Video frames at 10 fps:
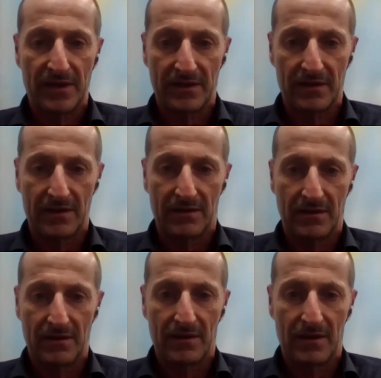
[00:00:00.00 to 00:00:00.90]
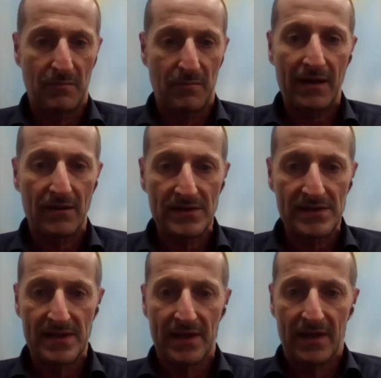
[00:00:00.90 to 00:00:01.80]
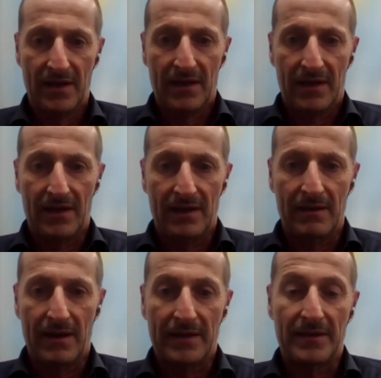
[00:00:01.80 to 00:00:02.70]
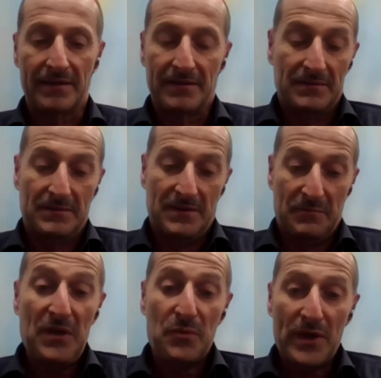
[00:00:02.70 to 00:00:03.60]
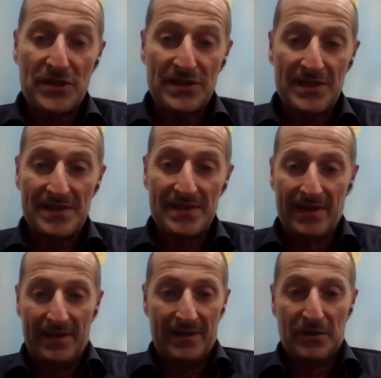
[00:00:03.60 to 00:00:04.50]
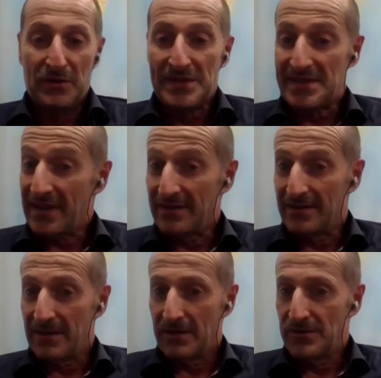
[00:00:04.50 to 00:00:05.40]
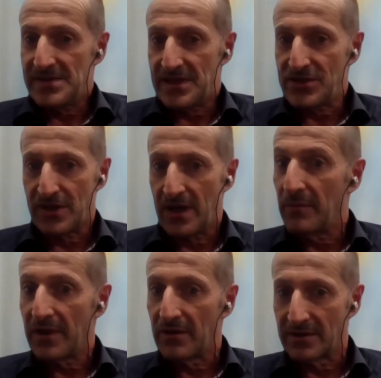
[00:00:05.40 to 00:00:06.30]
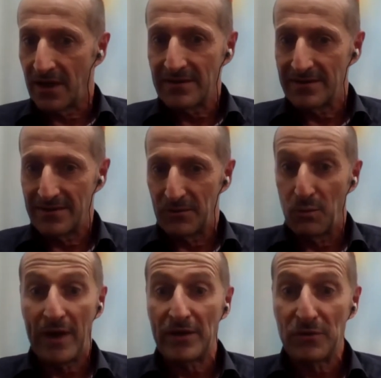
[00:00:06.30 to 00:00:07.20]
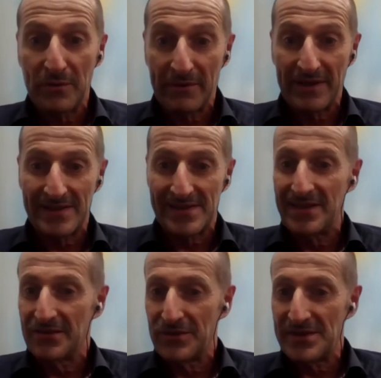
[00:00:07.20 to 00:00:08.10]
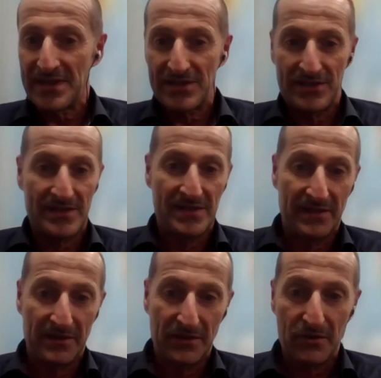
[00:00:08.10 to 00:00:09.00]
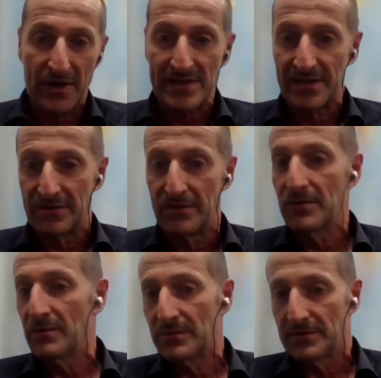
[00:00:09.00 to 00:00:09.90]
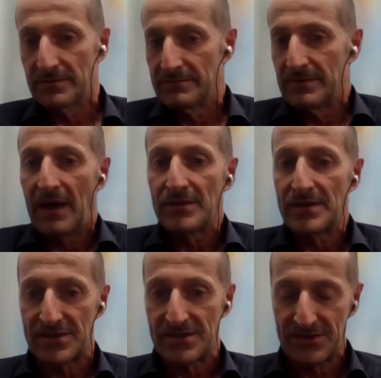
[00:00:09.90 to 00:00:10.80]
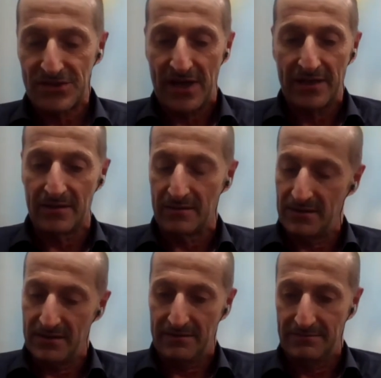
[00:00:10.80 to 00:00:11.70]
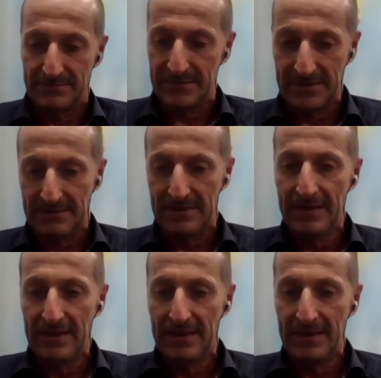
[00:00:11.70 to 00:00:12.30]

in backlogs. And the big question is, is there a recession coming or not? Where do we see a recession? Is it in the US, here in Europe, or how does China